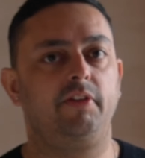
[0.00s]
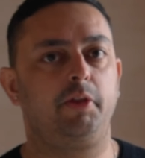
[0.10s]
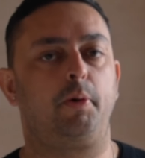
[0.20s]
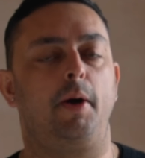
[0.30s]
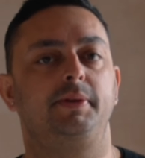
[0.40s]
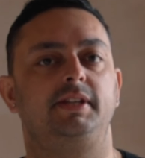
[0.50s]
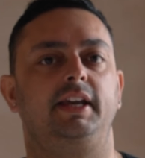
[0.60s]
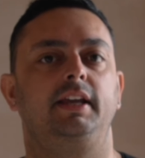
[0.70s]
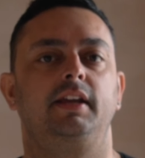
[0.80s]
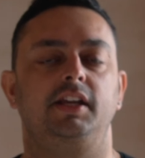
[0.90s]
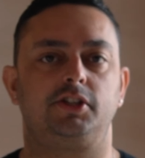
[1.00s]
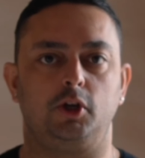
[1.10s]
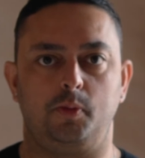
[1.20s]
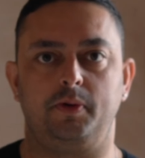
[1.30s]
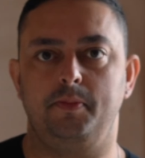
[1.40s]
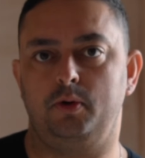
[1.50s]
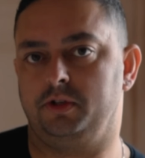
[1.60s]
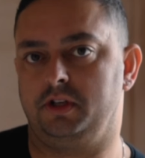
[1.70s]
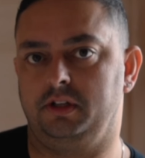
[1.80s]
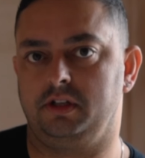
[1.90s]
of the property is super
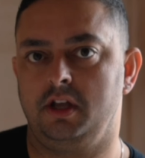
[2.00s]
important.